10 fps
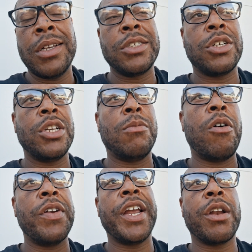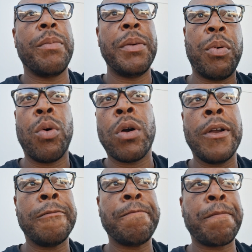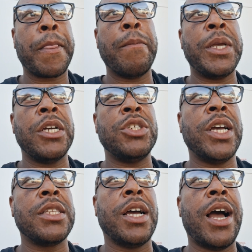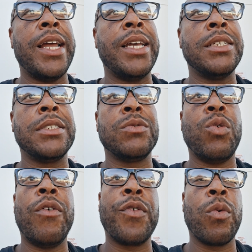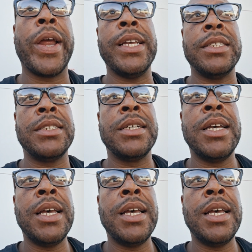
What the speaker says: So you come over here to be poor because you got the highest welfare rates,